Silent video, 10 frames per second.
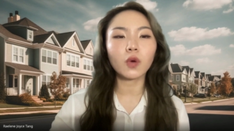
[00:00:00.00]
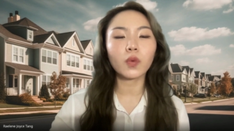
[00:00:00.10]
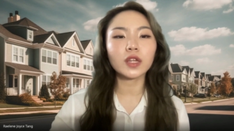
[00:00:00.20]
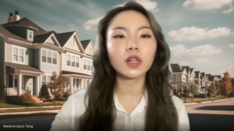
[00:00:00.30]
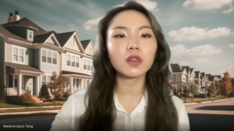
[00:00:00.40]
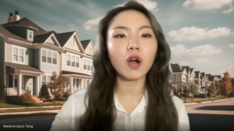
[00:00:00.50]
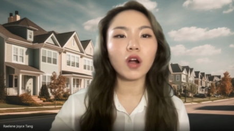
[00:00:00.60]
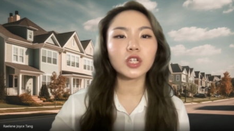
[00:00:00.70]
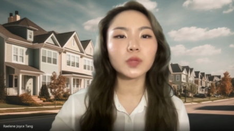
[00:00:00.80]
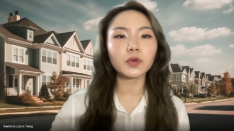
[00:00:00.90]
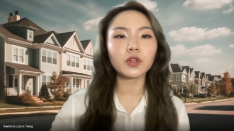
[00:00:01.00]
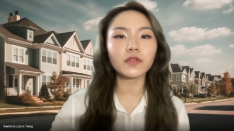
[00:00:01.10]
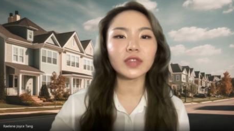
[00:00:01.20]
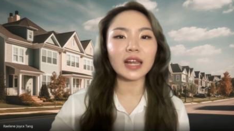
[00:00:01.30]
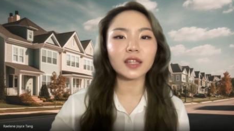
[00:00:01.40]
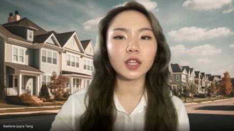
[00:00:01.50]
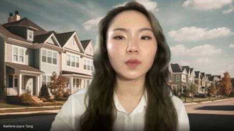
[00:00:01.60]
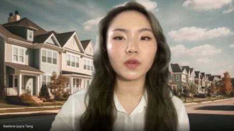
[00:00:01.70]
with a large pool of talented